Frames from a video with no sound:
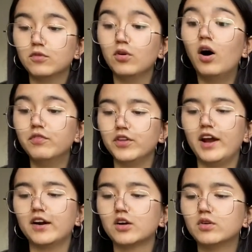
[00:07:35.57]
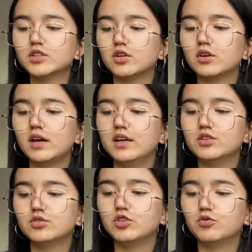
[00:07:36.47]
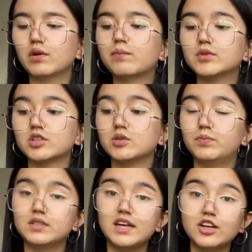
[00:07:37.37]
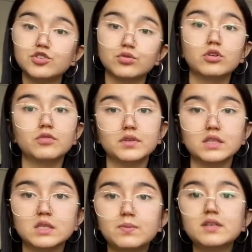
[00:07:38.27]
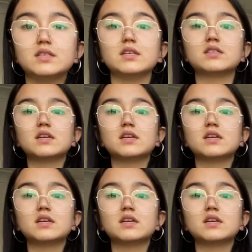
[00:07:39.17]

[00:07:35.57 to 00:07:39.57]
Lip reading: of the Hairy Quandong into the reproductive potential of these species.